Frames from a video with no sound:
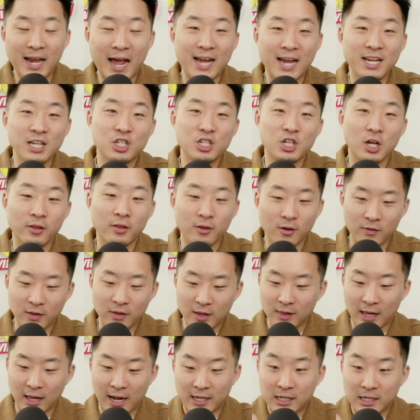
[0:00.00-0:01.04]
at each other and
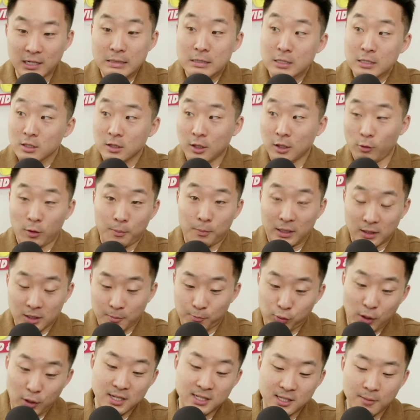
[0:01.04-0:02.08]
then like they were about to
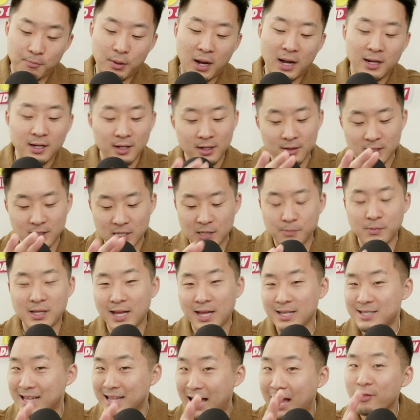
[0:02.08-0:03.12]
press the button. It's
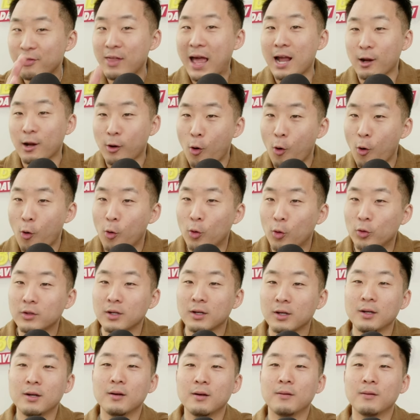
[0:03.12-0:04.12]
it's not that cold. It's a